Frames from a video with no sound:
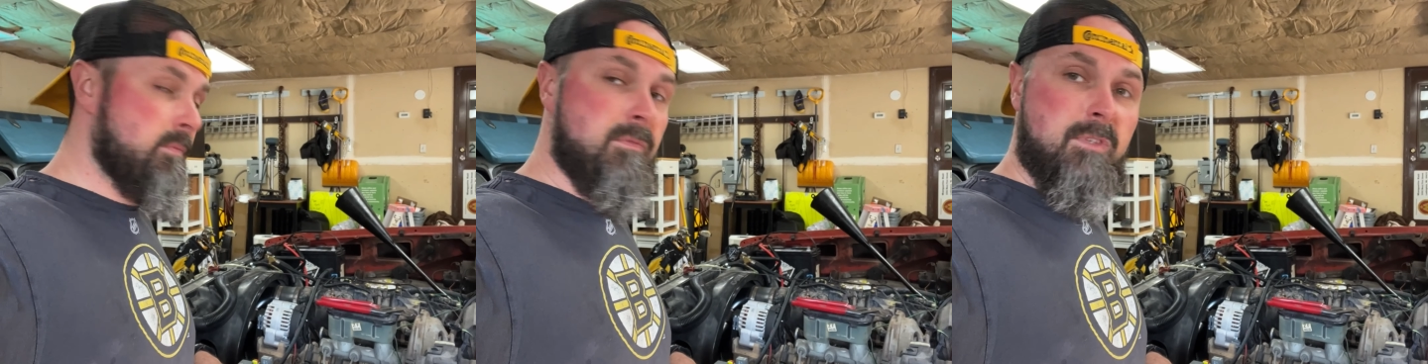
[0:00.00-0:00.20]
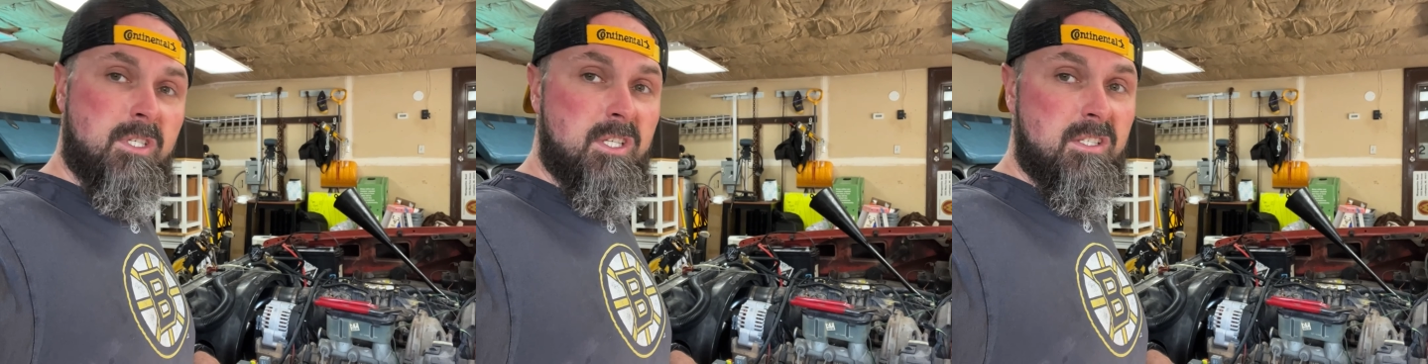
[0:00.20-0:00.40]

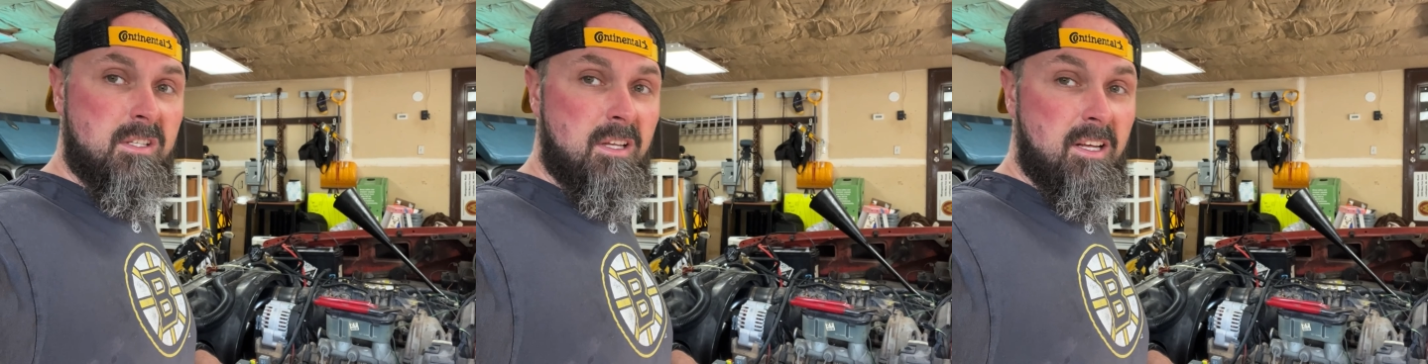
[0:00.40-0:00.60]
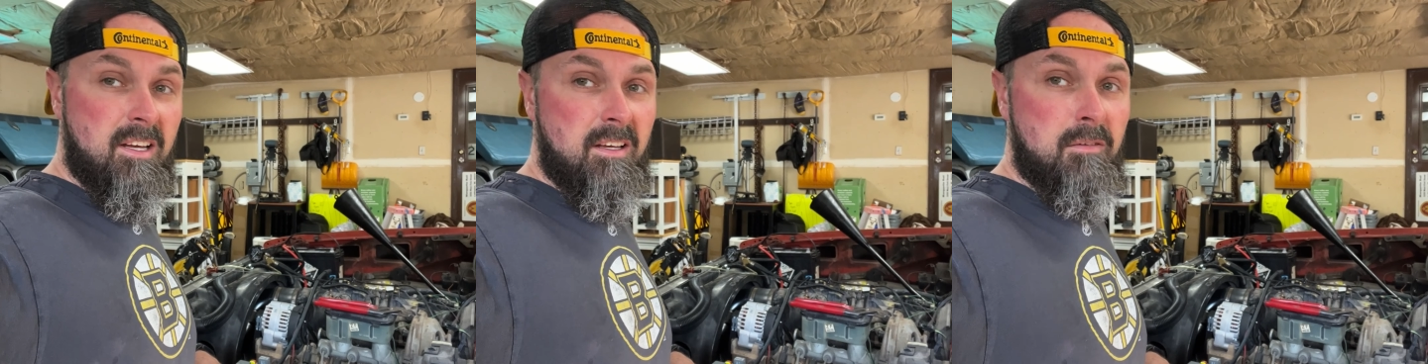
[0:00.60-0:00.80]
She's
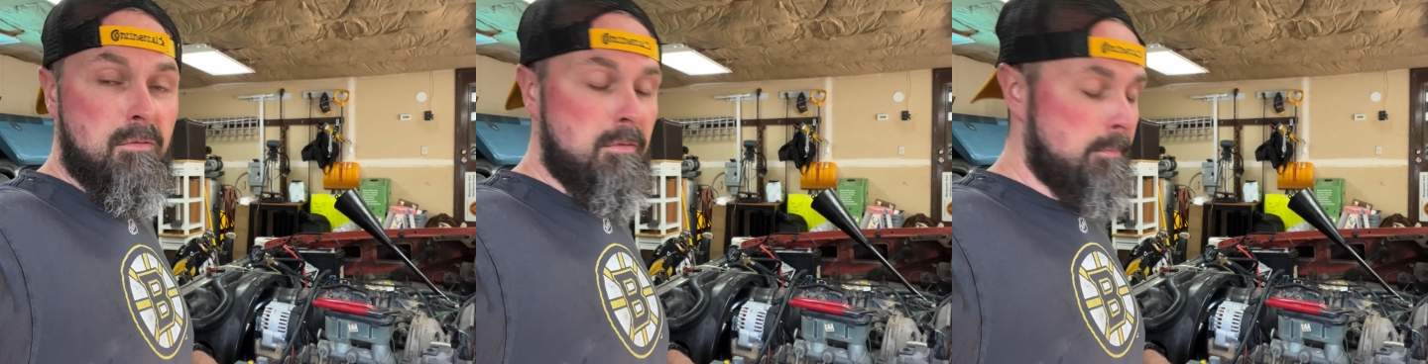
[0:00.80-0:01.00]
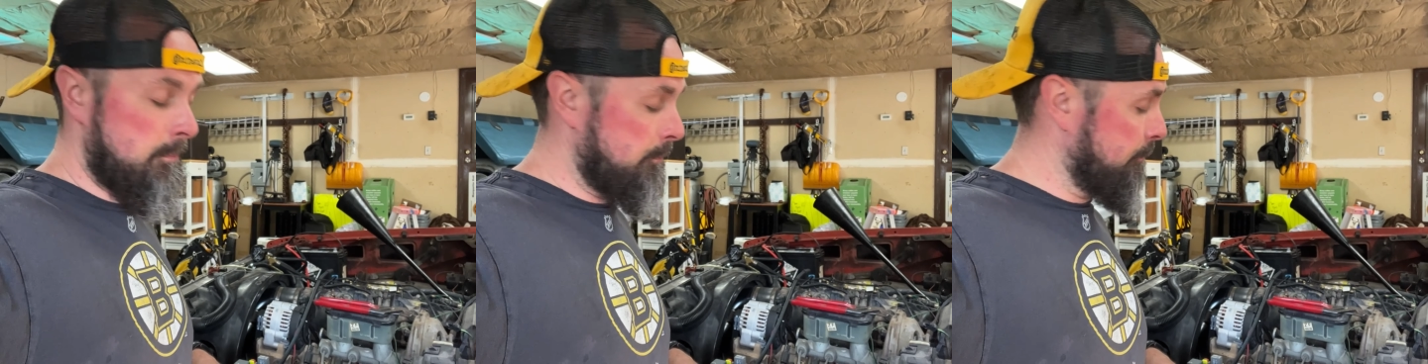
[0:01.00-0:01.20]
alive.
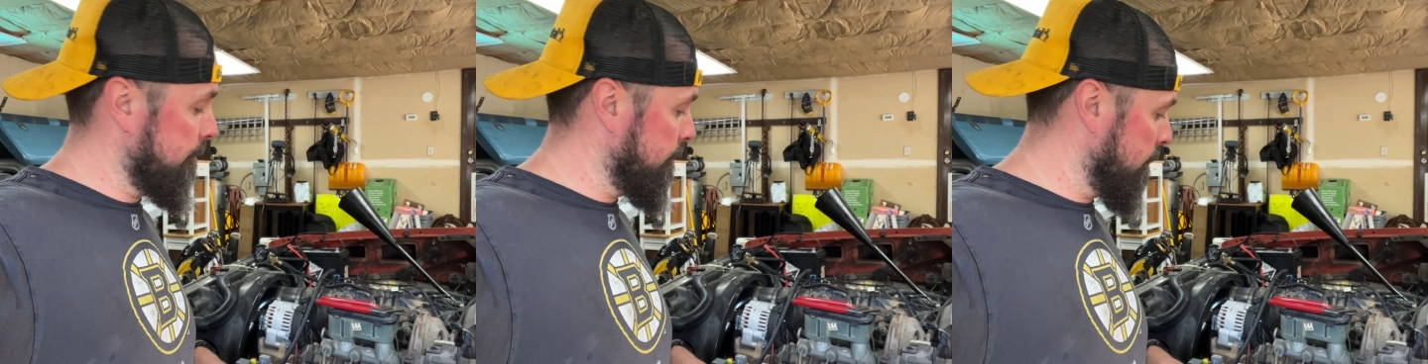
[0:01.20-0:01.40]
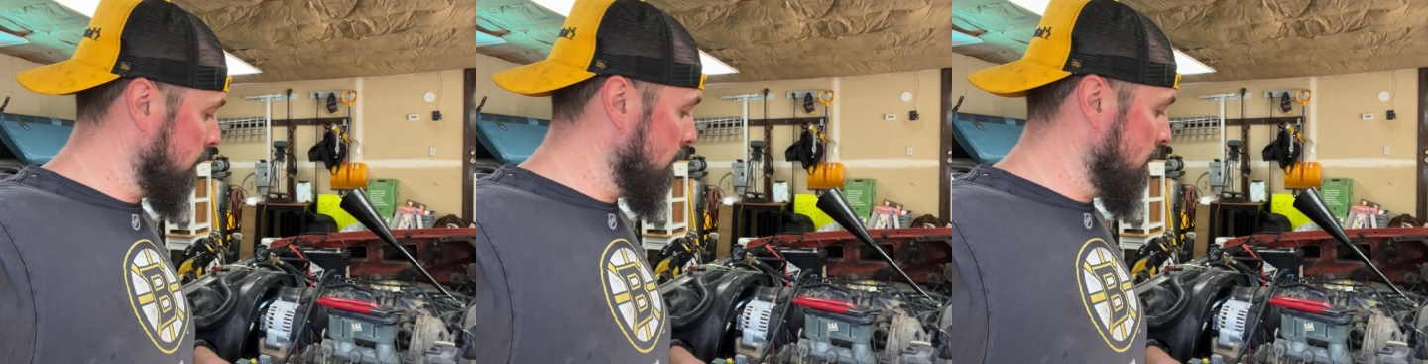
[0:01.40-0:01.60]

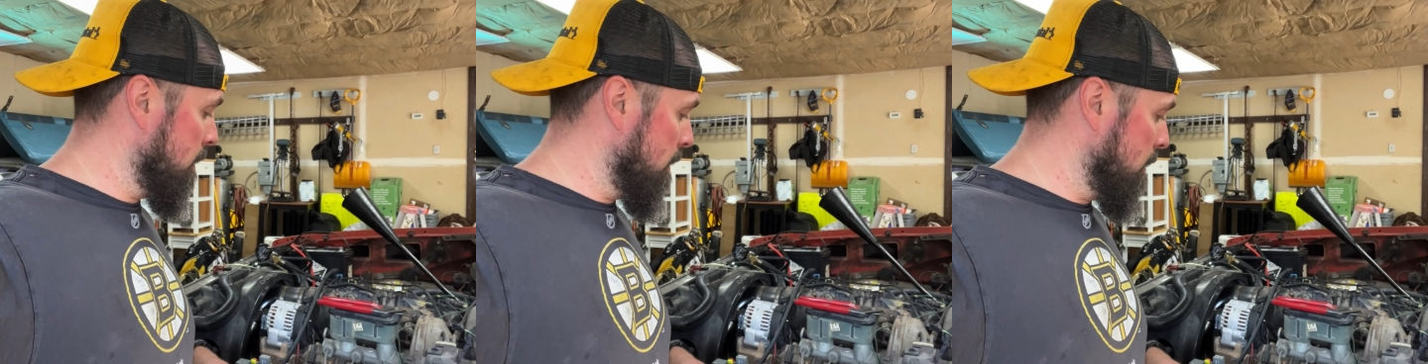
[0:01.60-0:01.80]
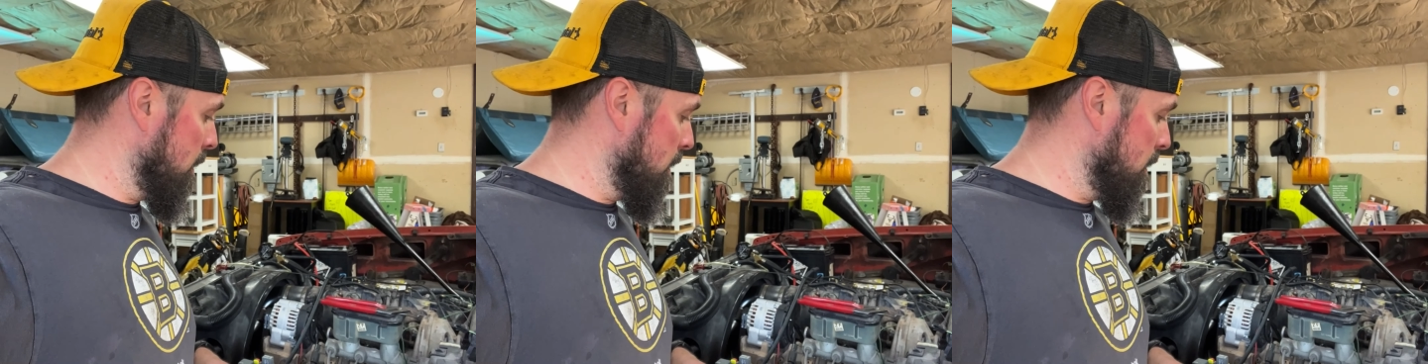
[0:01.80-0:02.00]

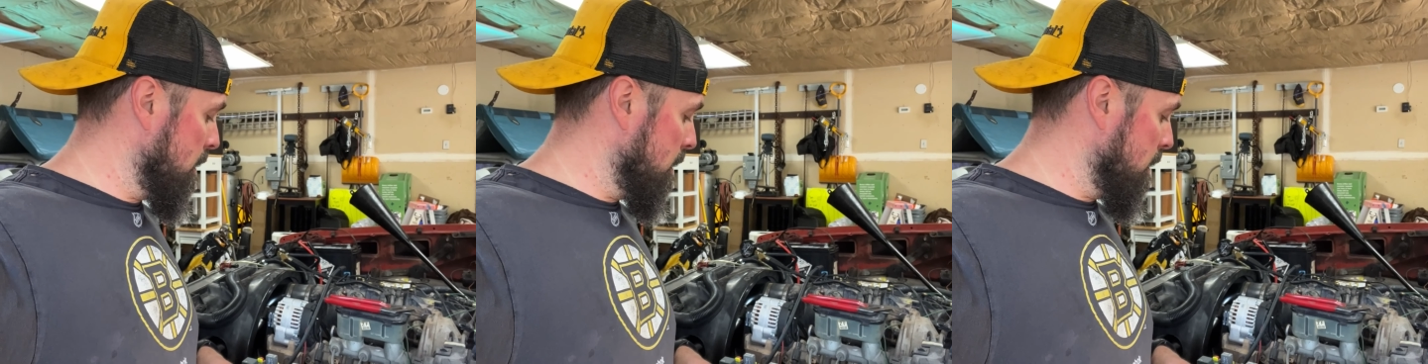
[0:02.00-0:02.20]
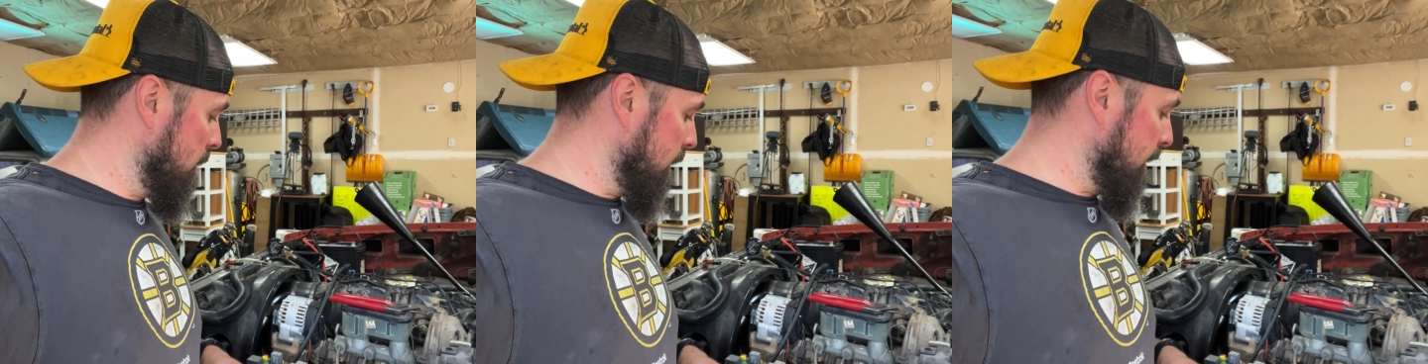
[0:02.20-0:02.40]

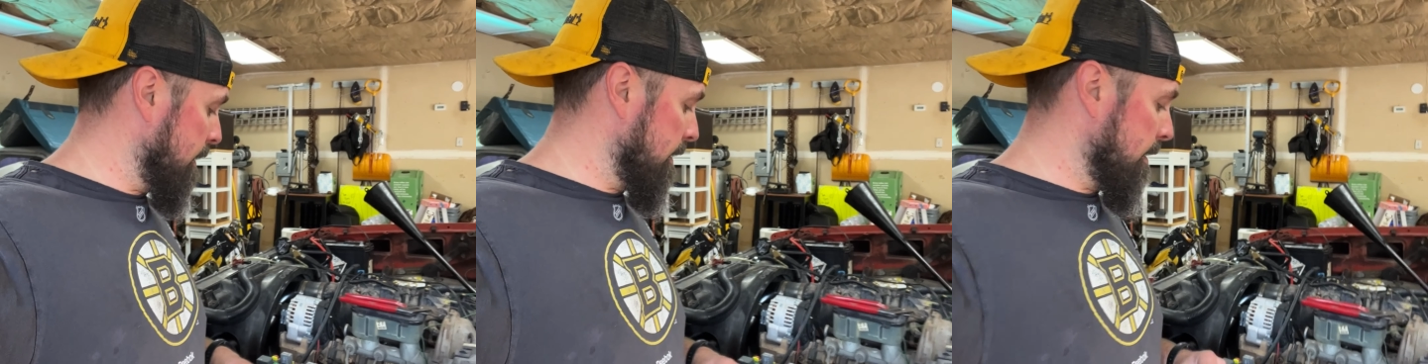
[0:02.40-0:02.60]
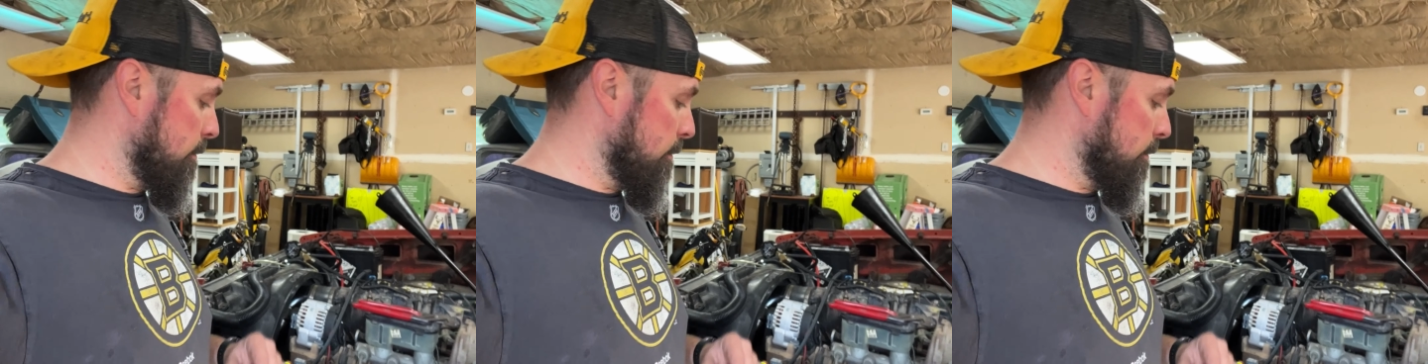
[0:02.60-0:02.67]
Got a lot